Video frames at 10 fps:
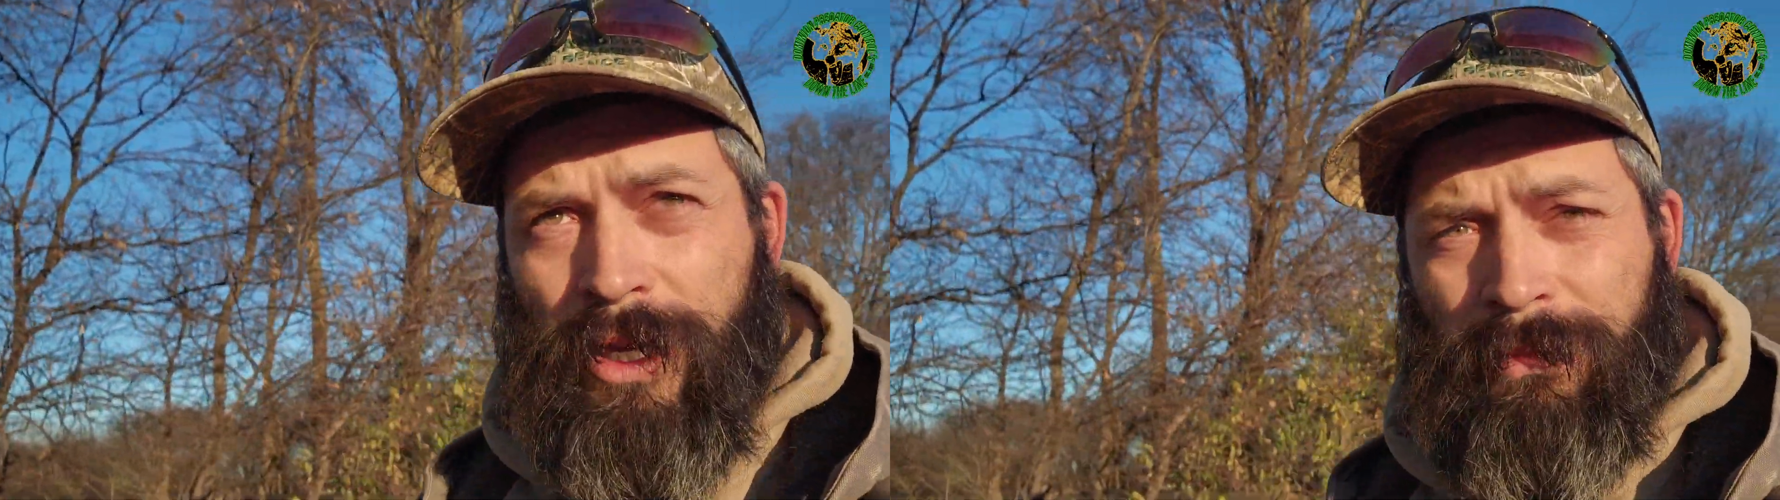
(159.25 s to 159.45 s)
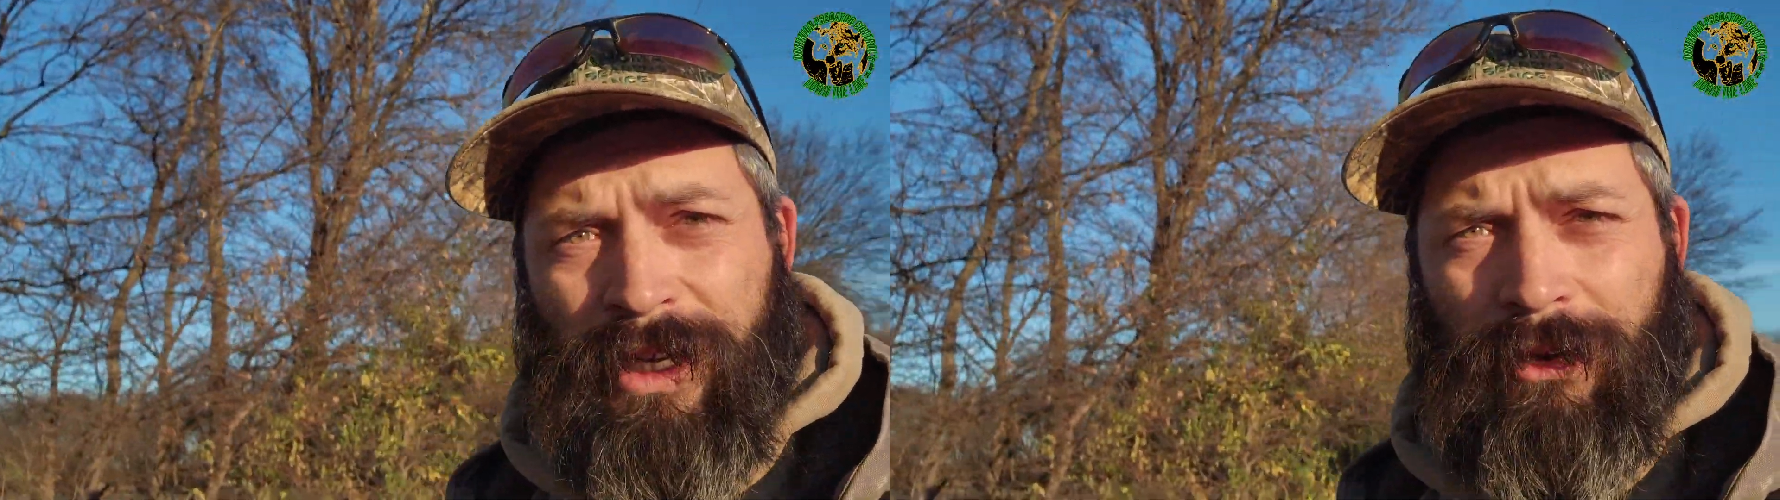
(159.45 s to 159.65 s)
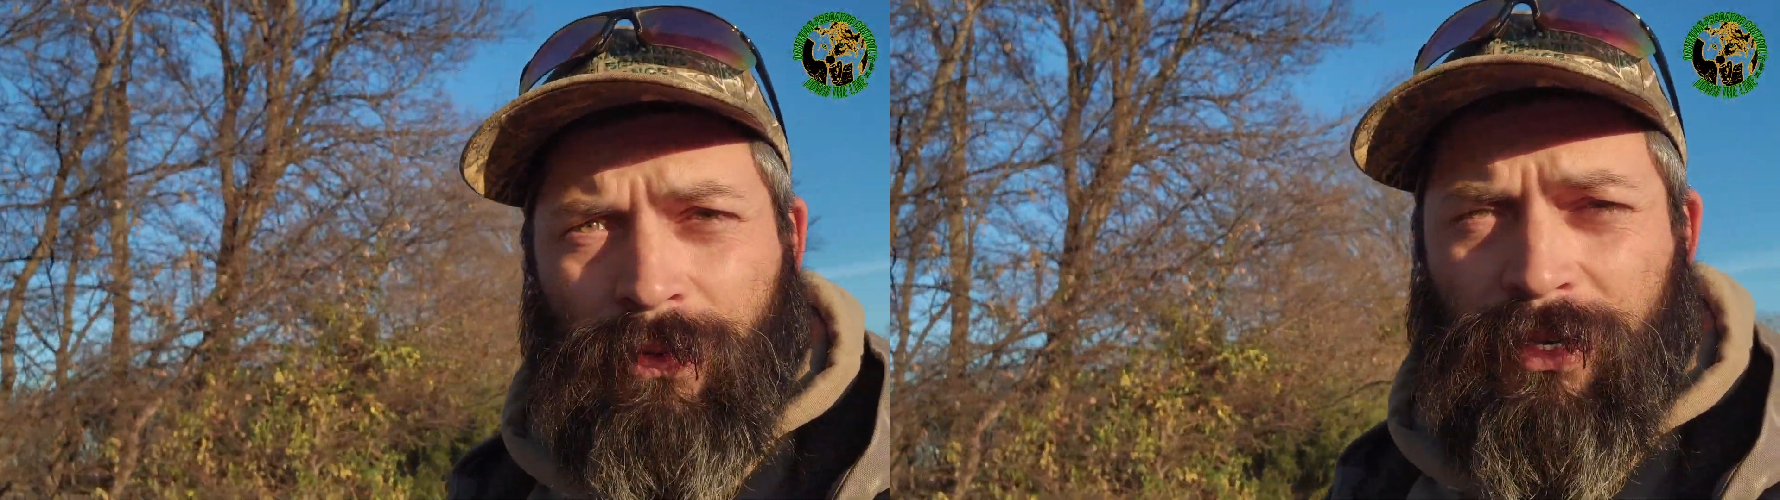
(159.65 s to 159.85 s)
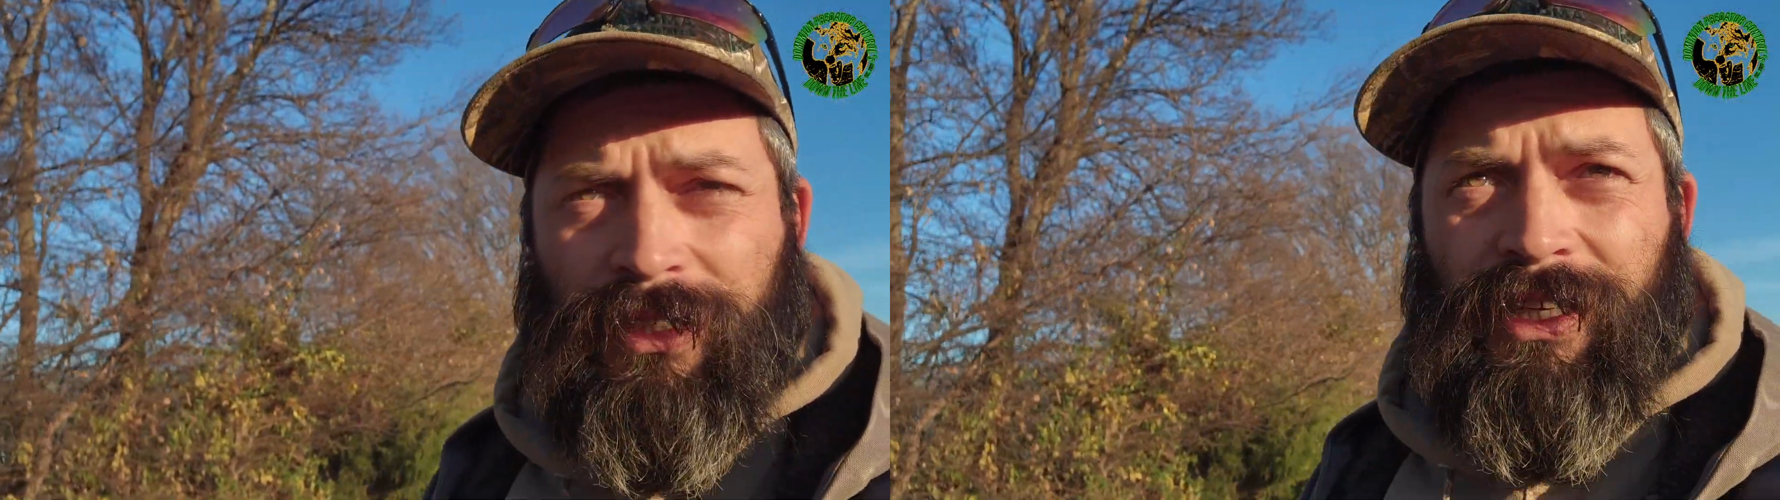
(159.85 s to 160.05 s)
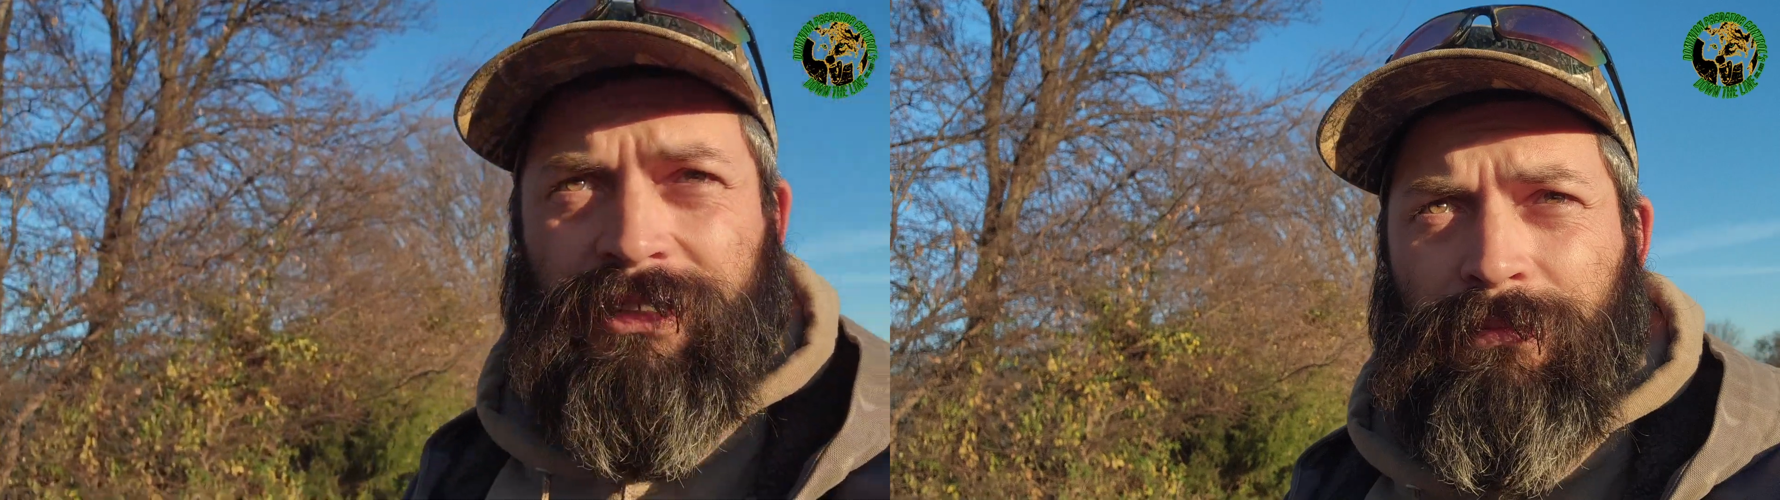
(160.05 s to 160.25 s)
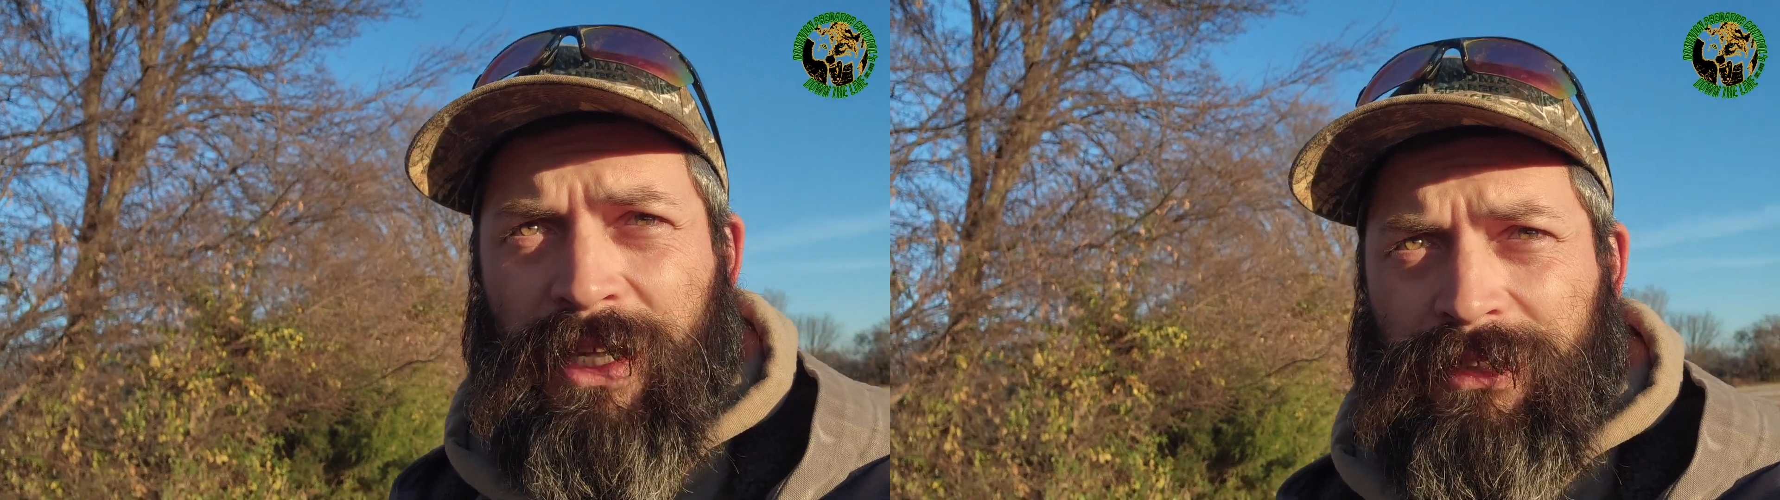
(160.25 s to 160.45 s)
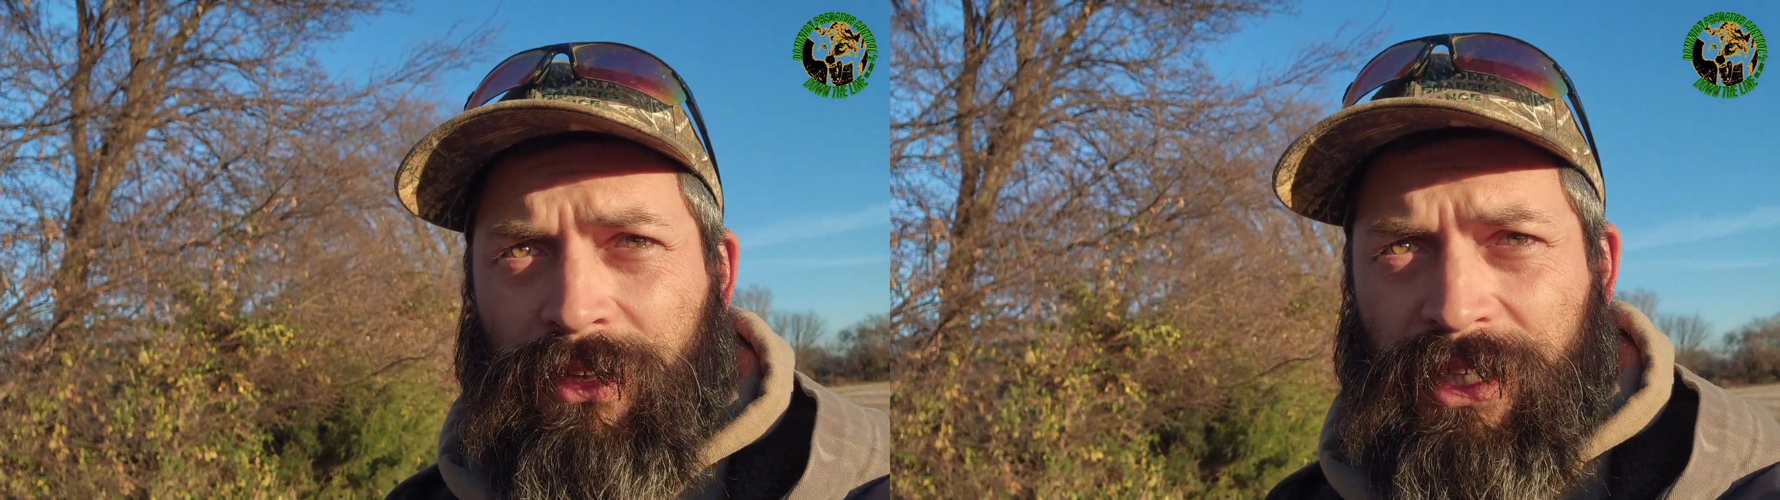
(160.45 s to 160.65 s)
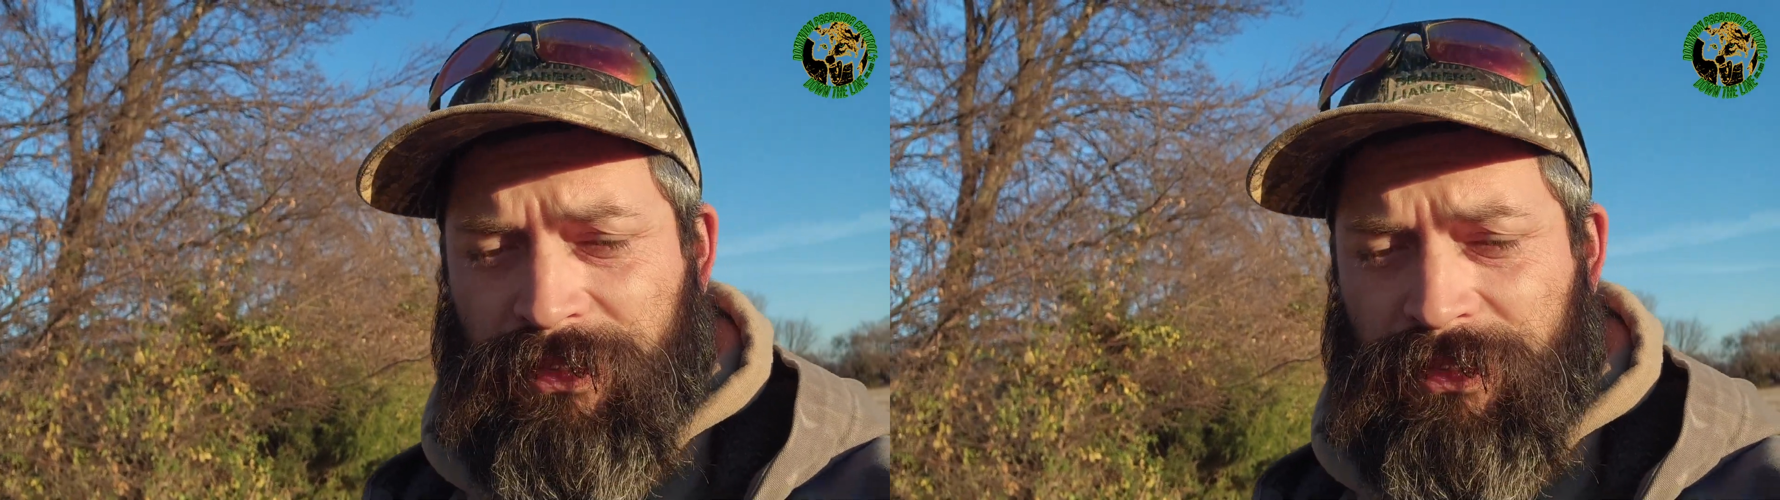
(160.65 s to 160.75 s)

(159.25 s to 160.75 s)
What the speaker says: come in here and work this and mess all